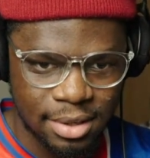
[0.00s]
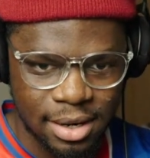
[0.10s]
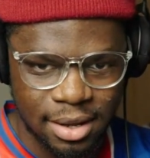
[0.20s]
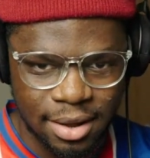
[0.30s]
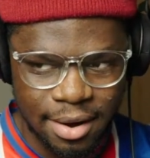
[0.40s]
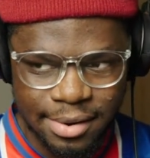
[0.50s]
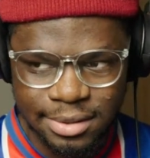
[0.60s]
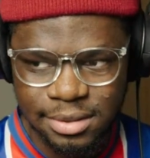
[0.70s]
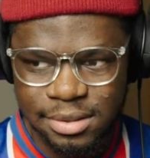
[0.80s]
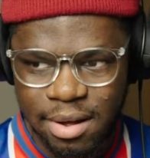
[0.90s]

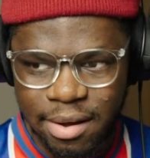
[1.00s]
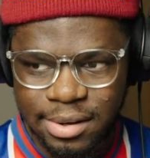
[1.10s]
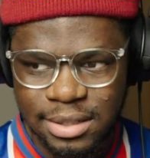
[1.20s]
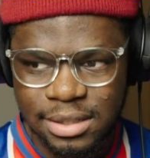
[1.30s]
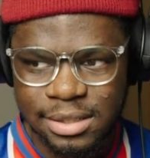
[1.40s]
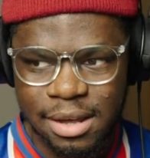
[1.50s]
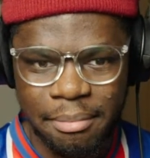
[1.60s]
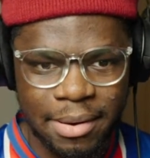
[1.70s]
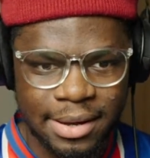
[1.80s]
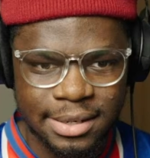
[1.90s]
two-legged Champions League
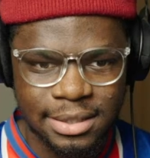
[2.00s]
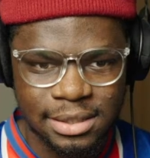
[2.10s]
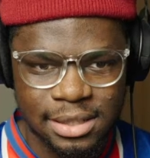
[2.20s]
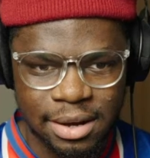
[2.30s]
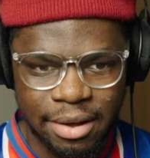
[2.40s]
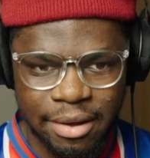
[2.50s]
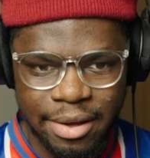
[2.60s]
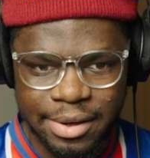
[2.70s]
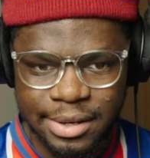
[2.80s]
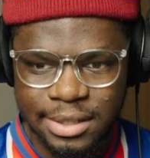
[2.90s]
tie against French
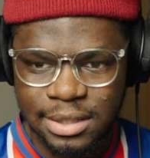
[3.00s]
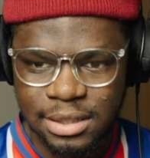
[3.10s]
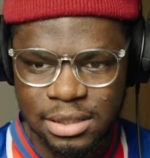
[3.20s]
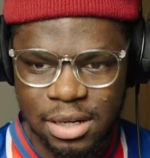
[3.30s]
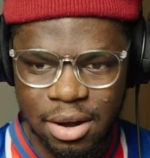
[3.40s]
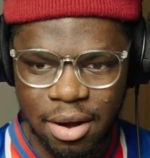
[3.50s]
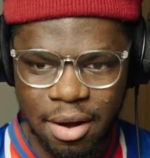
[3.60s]
rivals Brest.